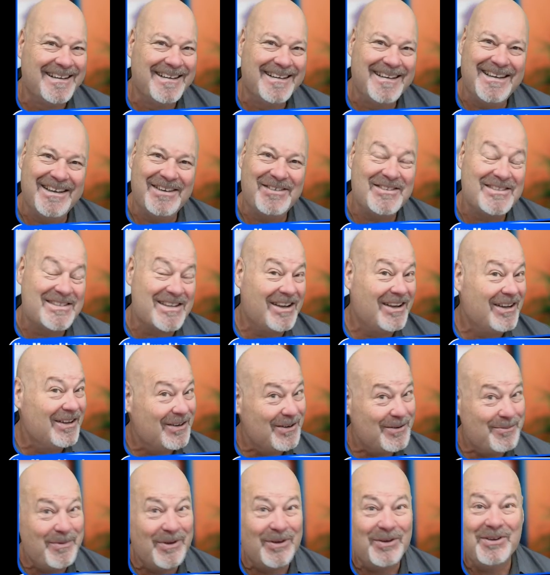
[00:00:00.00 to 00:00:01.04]
If it's $100
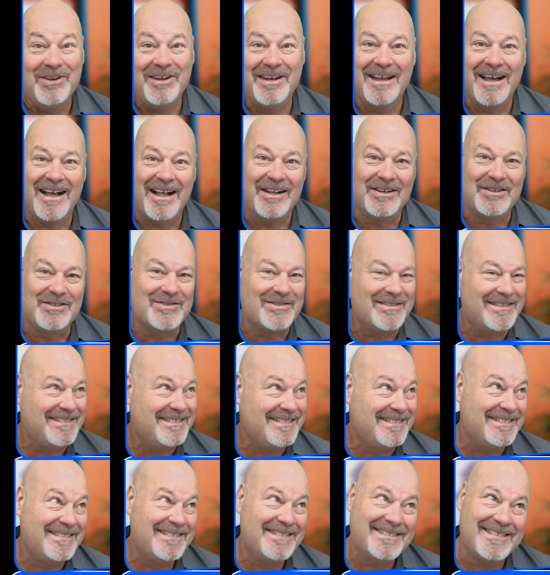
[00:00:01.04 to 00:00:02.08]
million,
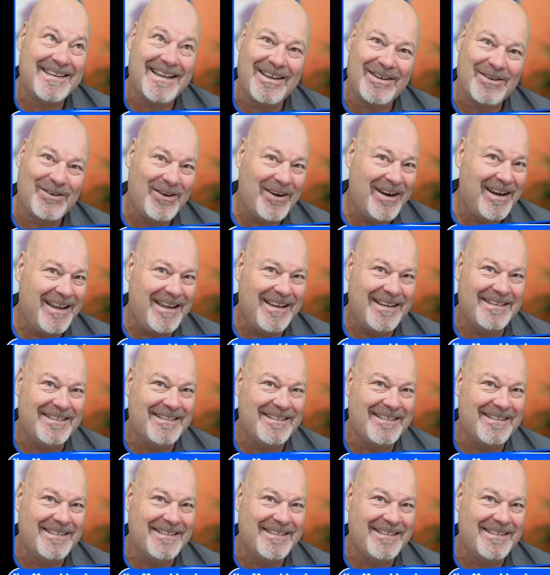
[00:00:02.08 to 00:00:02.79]
that's not great.